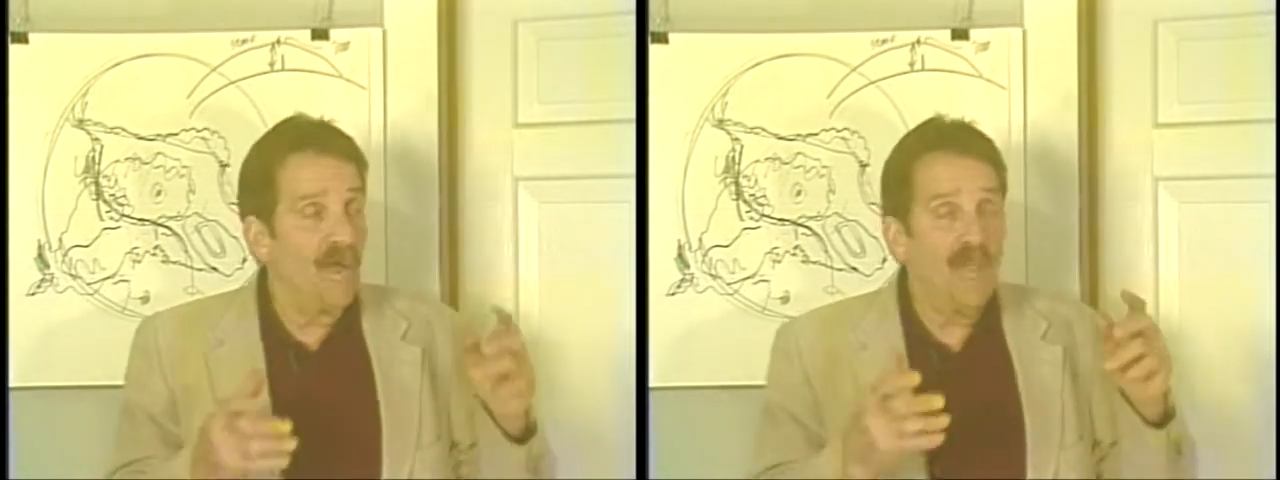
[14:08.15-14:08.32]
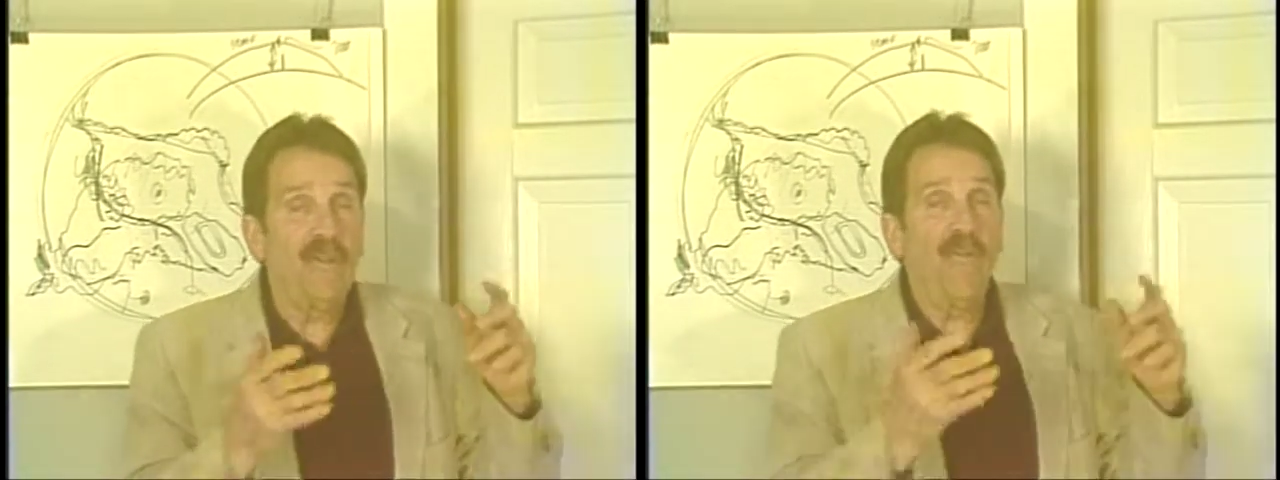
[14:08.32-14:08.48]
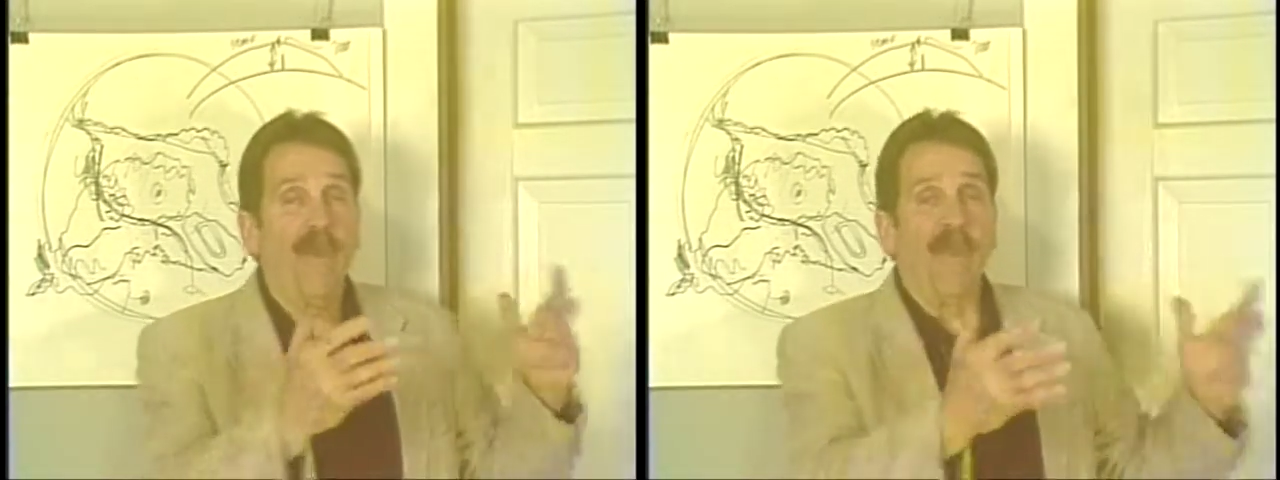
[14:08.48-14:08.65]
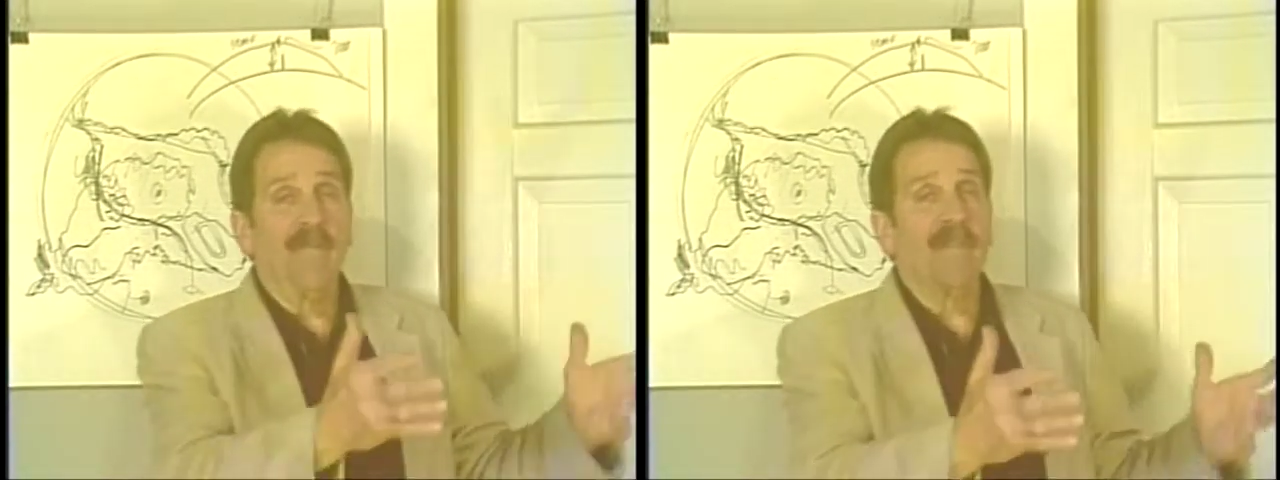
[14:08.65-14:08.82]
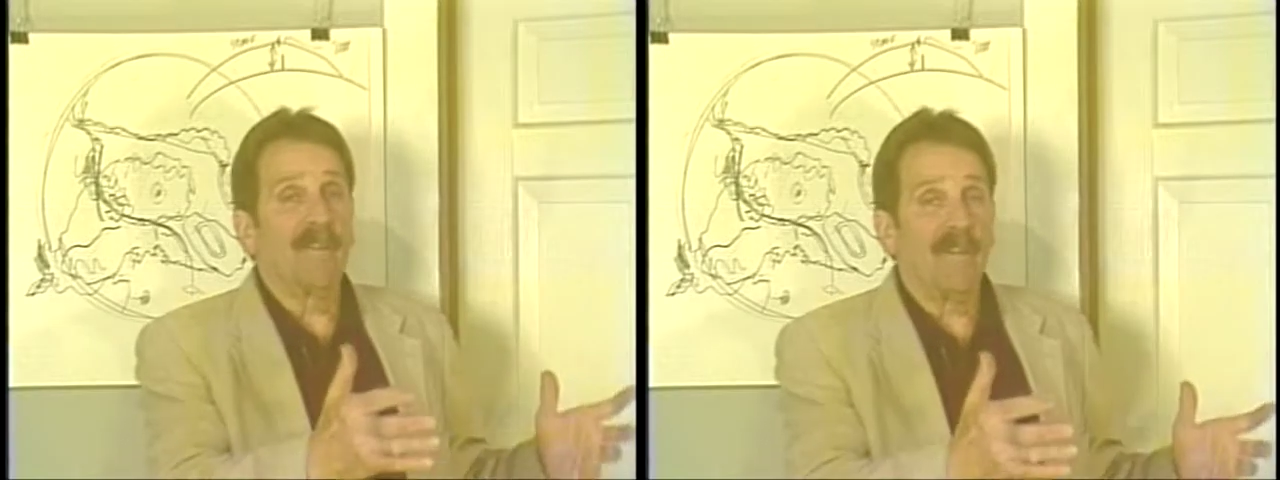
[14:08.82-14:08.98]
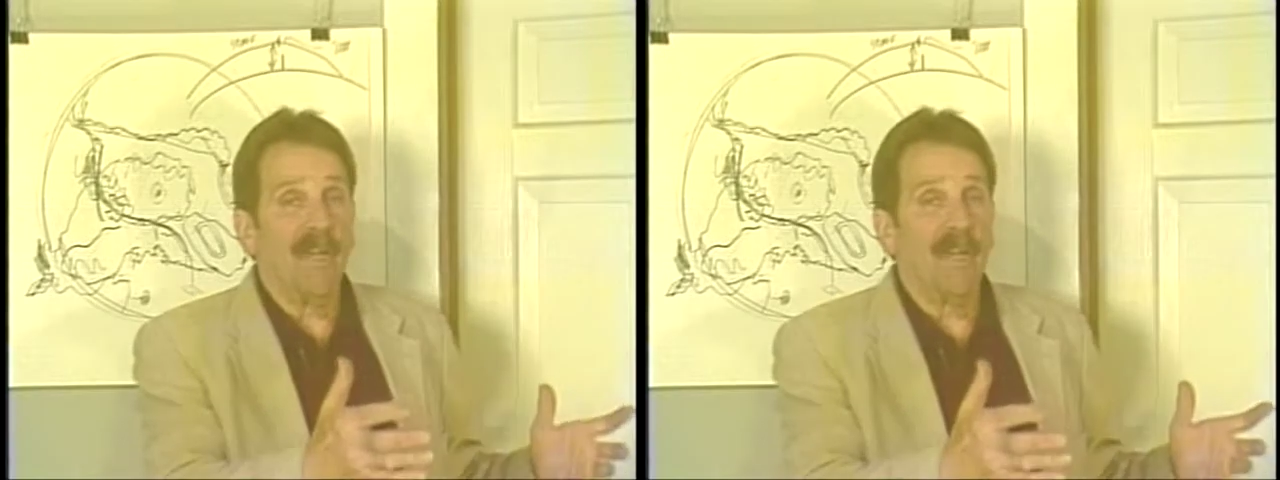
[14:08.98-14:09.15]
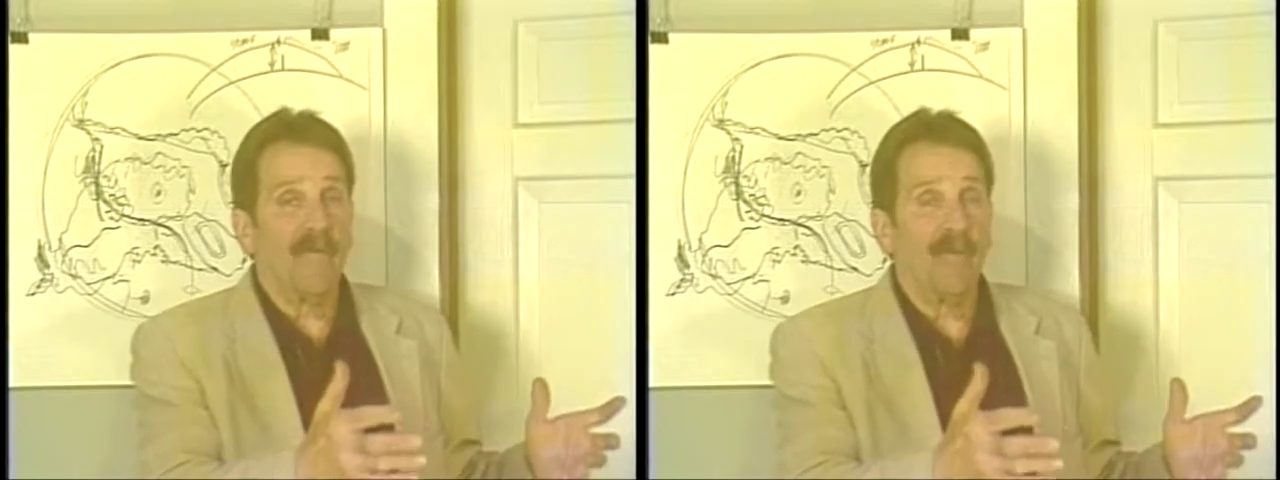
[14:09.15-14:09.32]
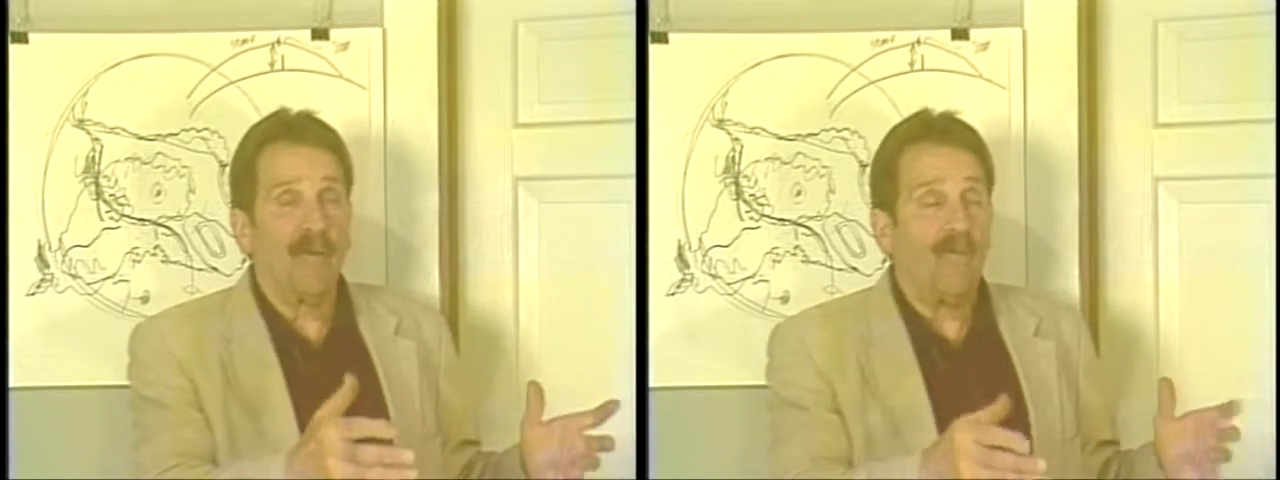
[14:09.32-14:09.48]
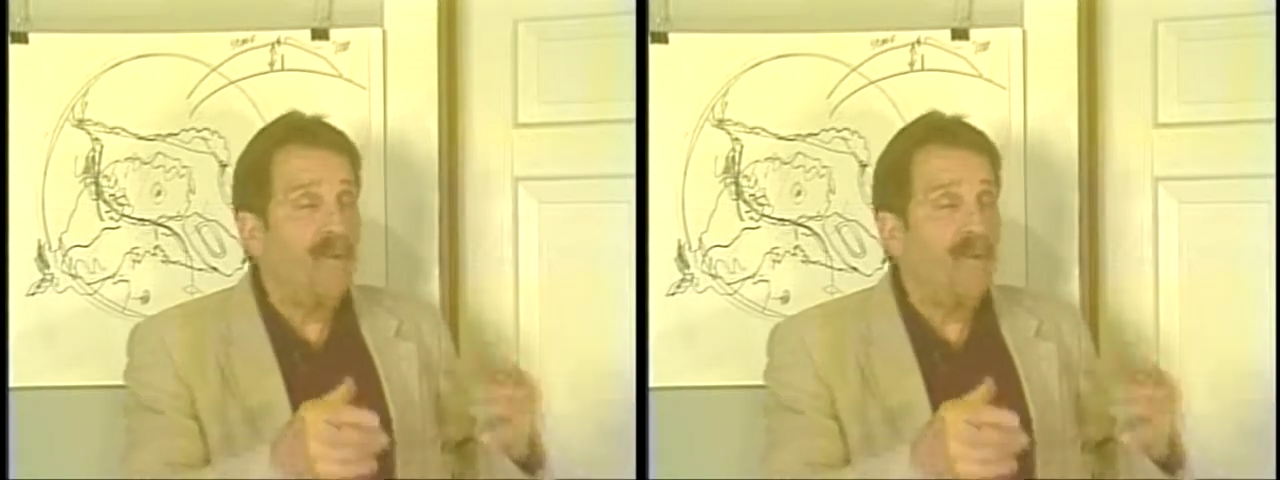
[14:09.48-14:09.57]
we do have this lakefront.